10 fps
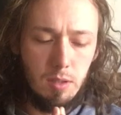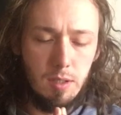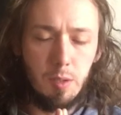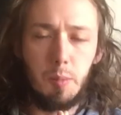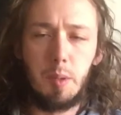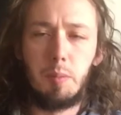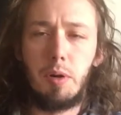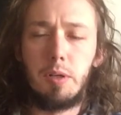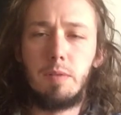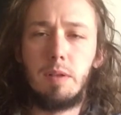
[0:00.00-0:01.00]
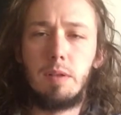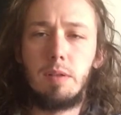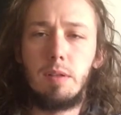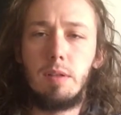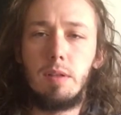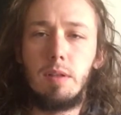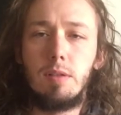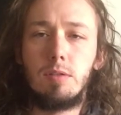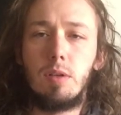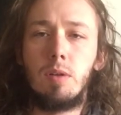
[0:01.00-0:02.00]
got the main part of it.
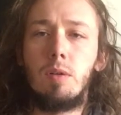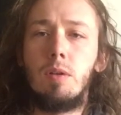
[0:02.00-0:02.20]
So,